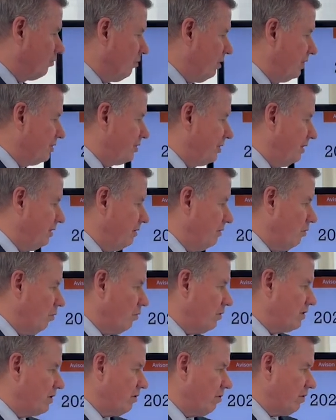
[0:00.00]
Russia,
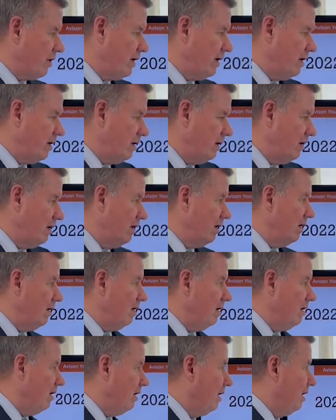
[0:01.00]
North Korea,
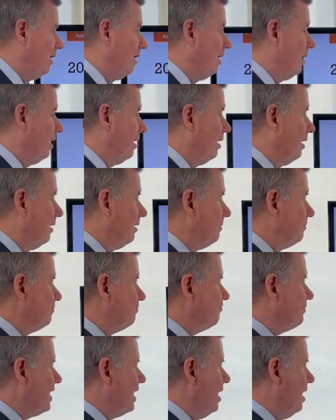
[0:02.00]

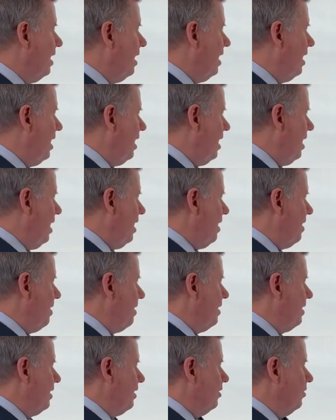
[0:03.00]
um,
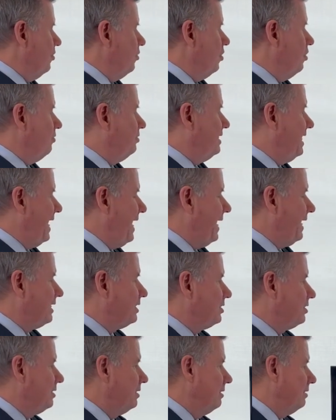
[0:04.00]
new
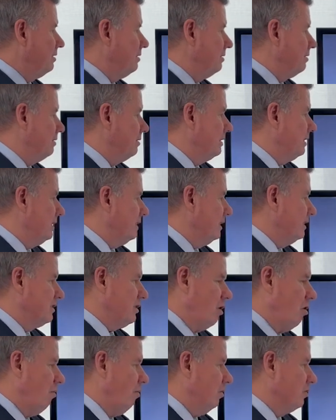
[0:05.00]
tax is
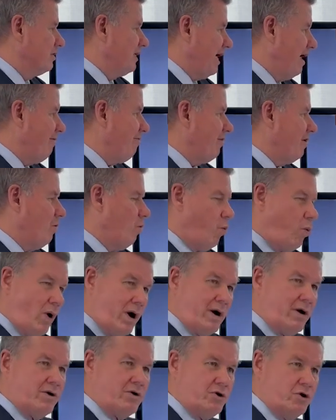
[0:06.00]
almost
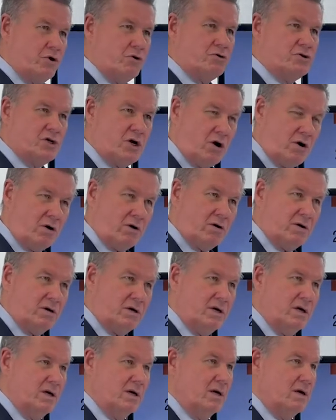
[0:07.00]
everywhere you
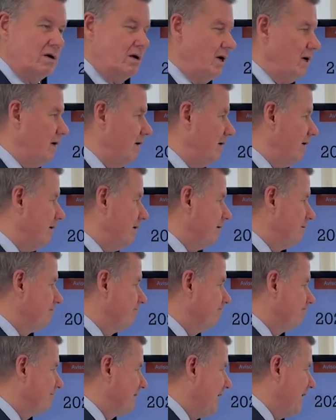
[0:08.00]
turn.
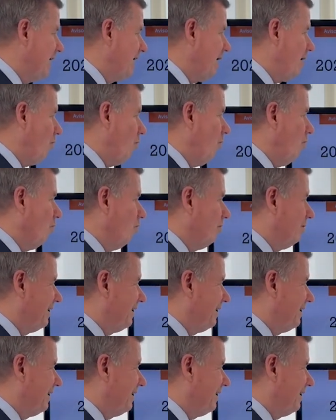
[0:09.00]
Um, and I won't